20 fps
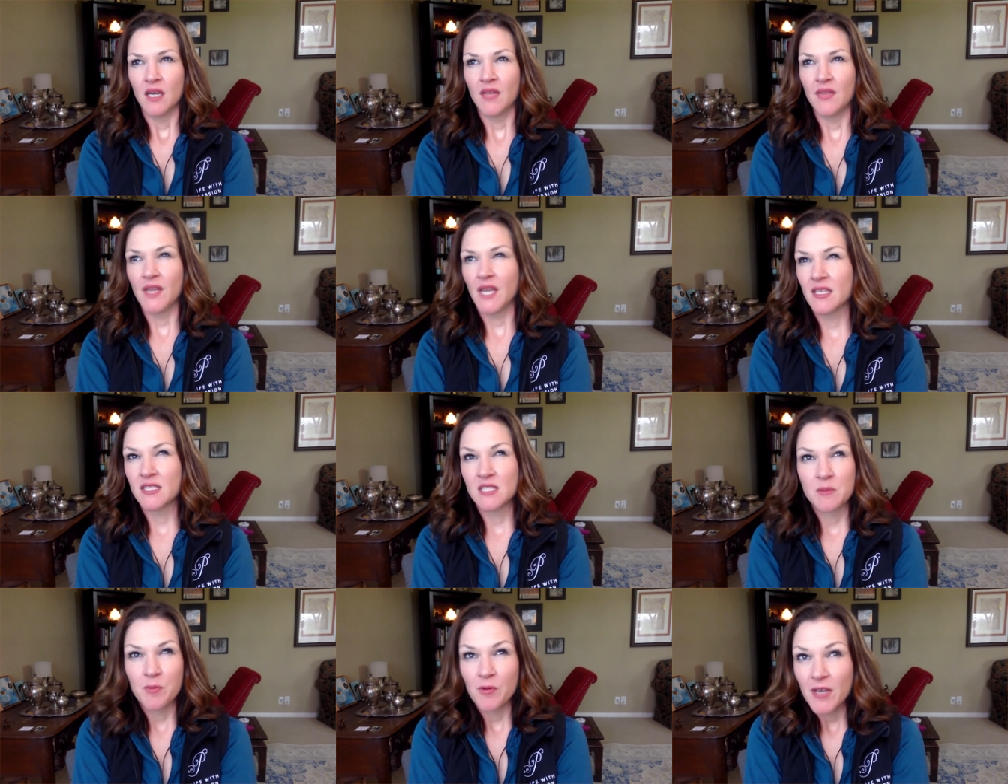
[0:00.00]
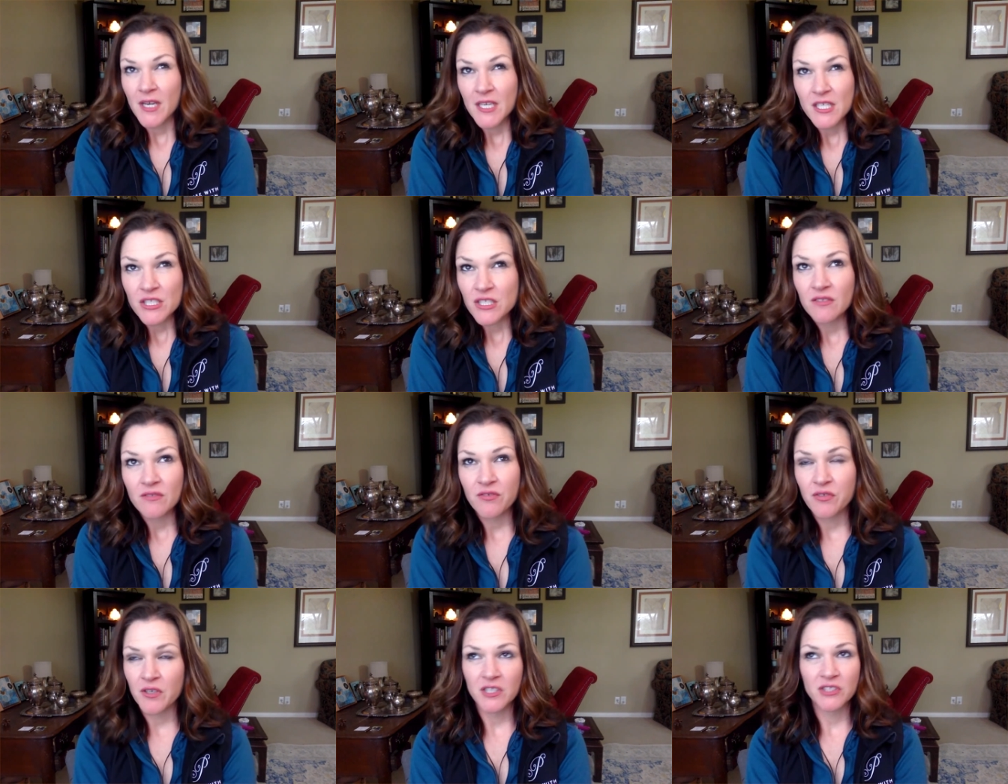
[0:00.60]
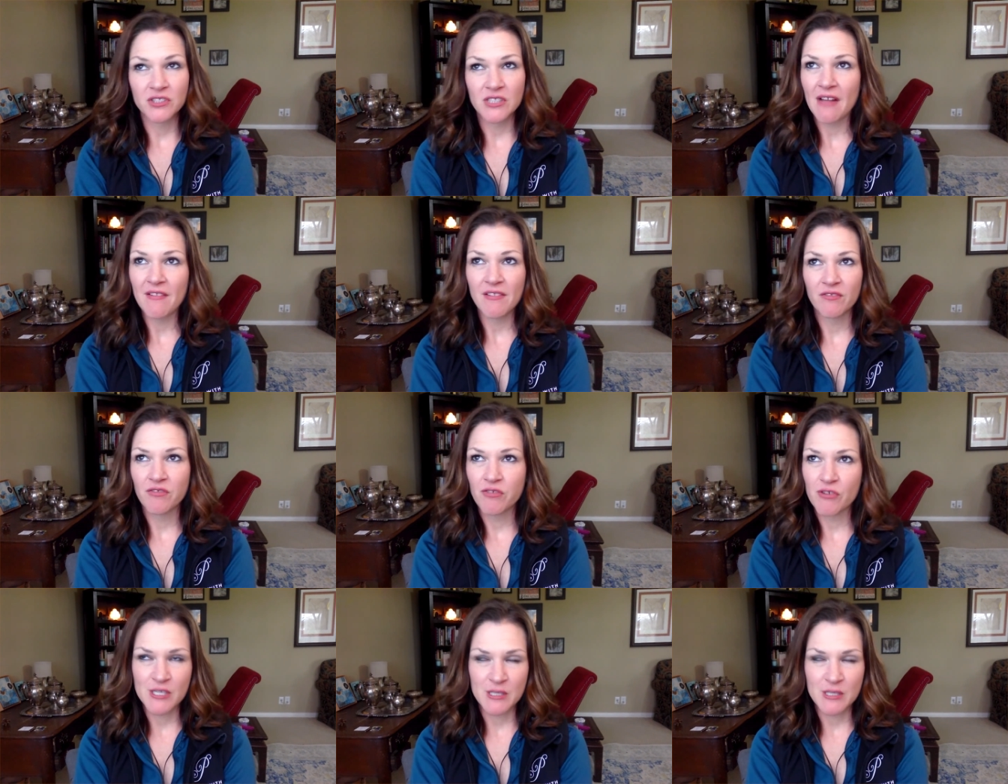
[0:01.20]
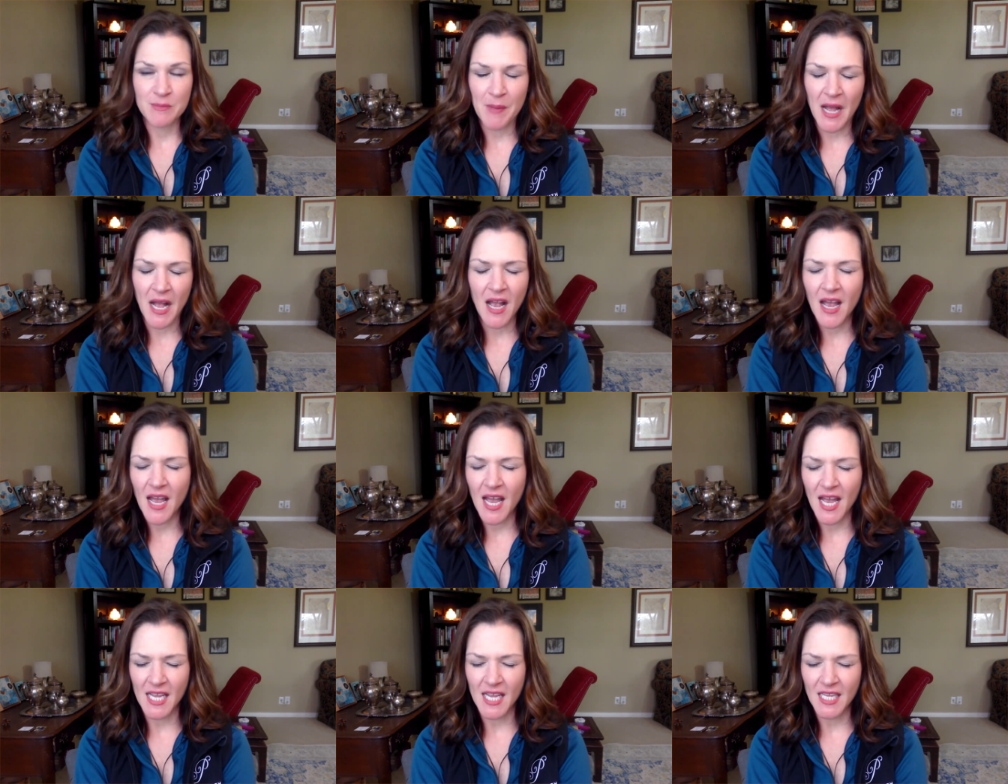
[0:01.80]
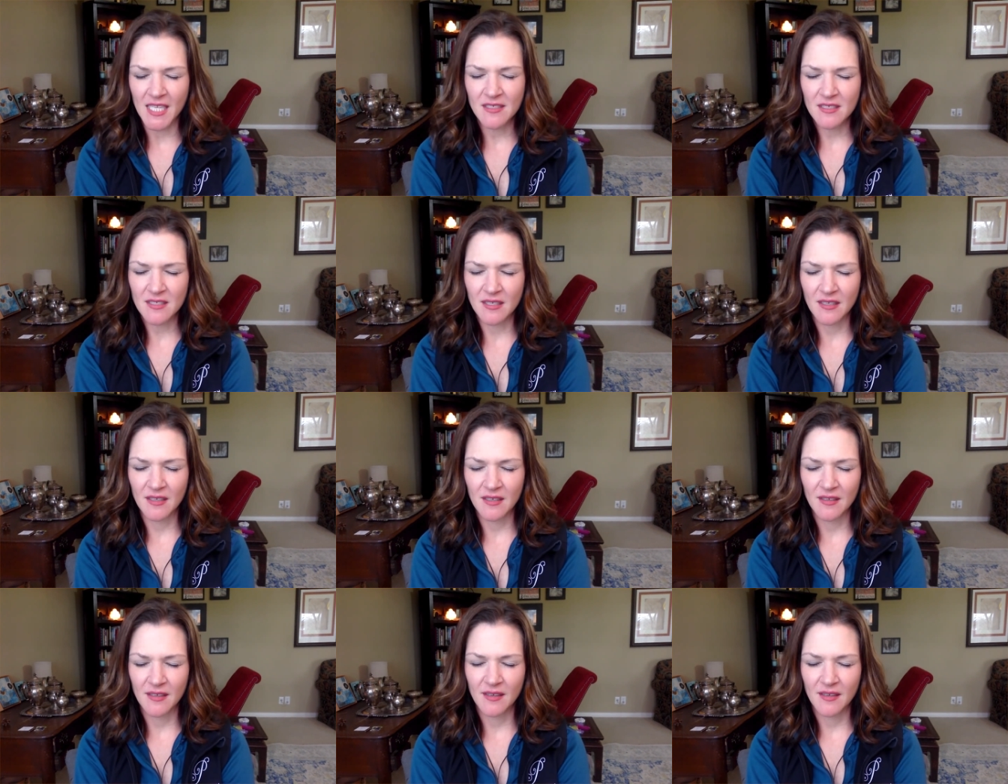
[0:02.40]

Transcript: and the inspiration for driving force behind